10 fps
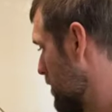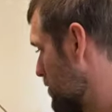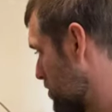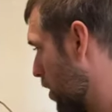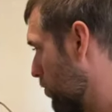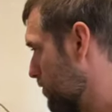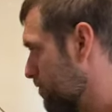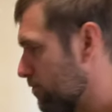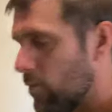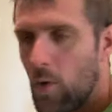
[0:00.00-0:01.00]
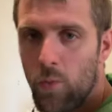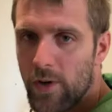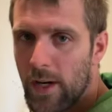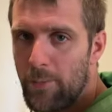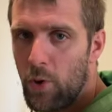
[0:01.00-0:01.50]
So we're
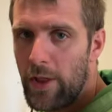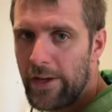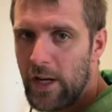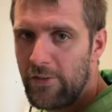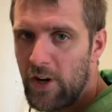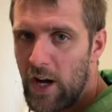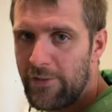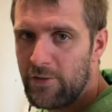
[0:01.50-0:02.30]
going to pull that cover off